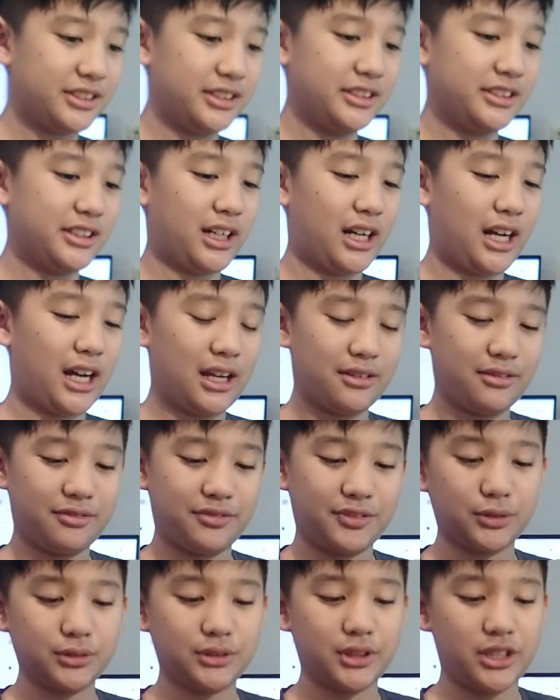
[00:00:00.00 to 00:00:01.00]
is a high
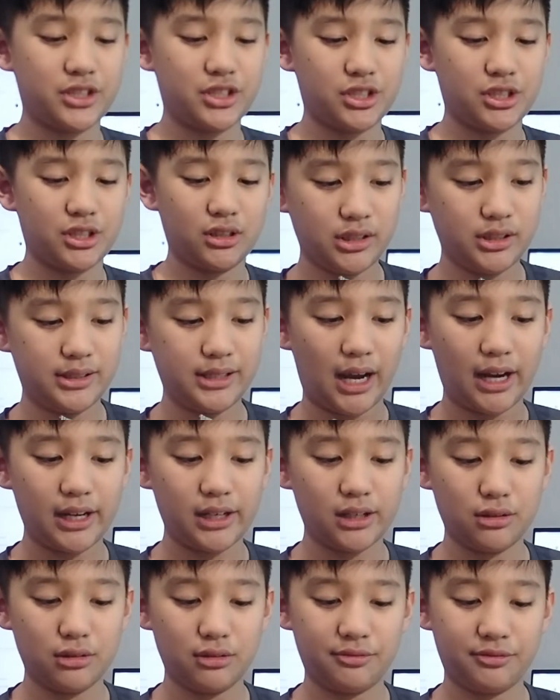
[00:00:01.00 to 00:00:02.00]
voltage
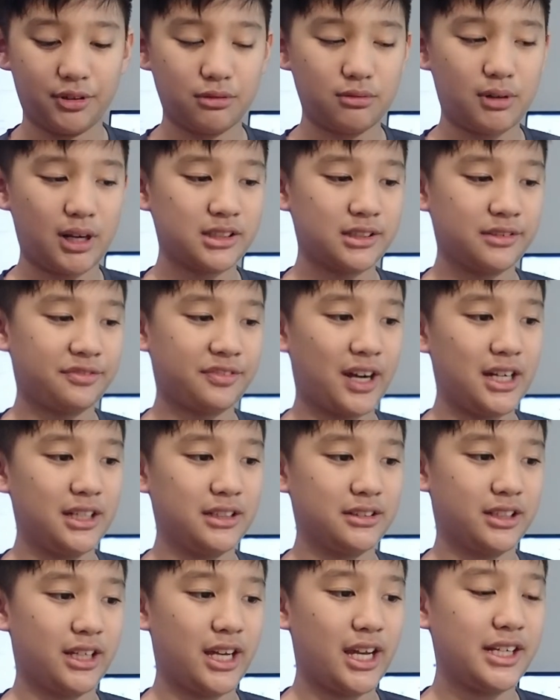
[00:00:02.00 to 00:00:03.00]
diode for
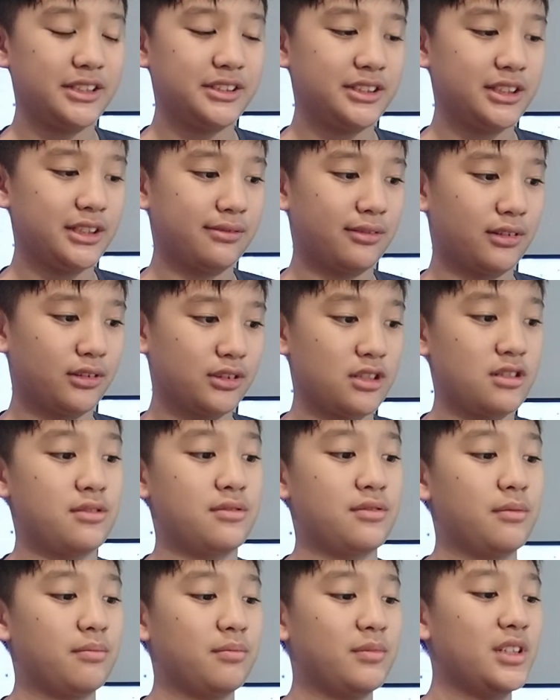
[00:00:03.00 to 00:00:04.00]
rectifying the AC voltage
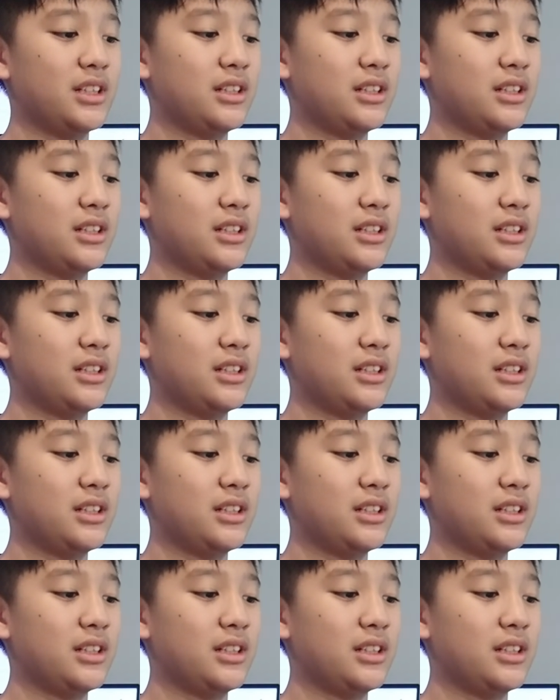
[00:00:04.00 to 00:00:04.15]
from